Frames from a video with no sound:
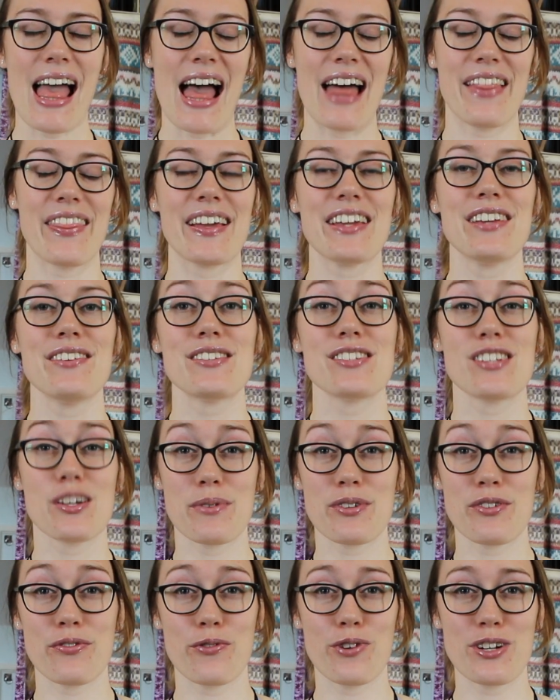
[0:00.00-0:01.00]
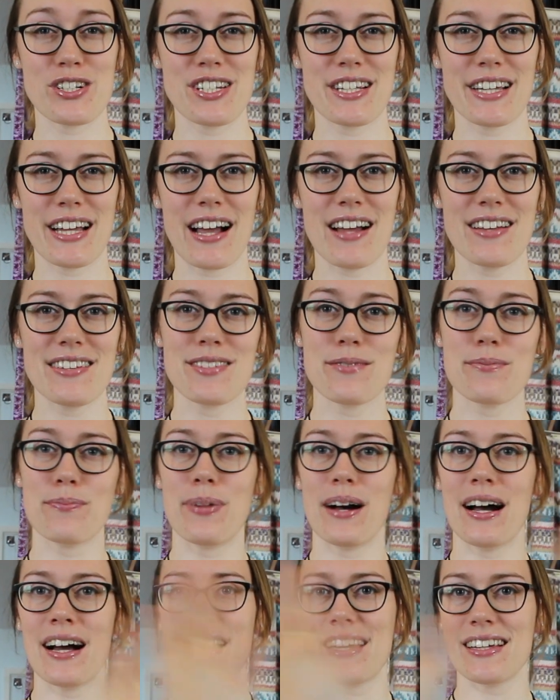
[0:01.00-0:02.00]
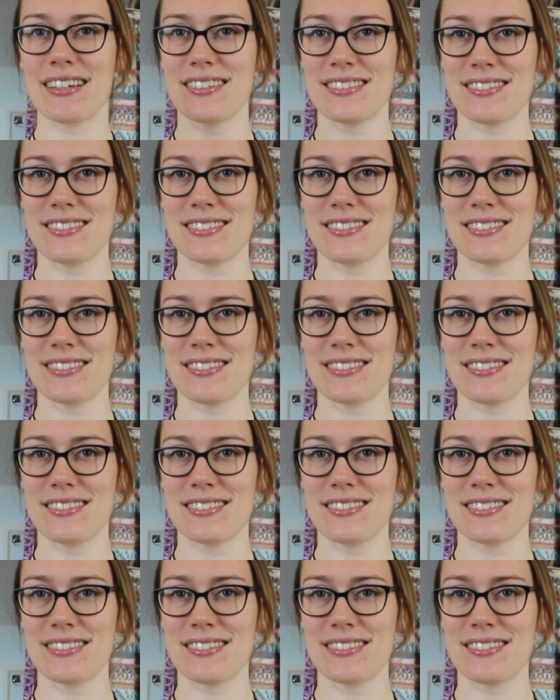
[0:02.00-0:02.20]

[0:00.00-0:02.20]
And thank you so much for watching, guys. Bye!